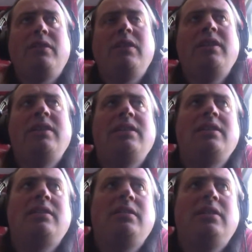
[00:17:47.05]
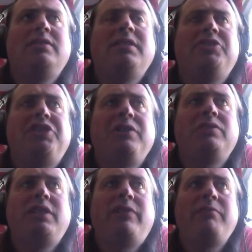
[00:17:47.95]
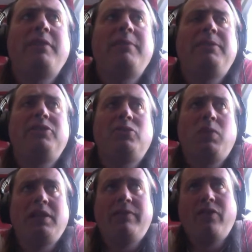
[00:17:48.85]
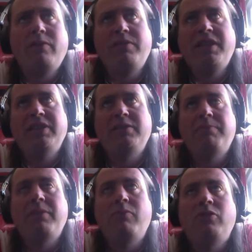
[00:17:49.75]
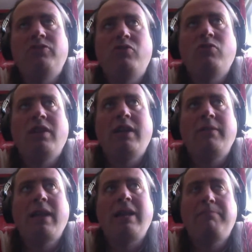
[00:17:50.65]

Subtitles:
I'd say Chelsea for maybe 25 years have been what I'd call a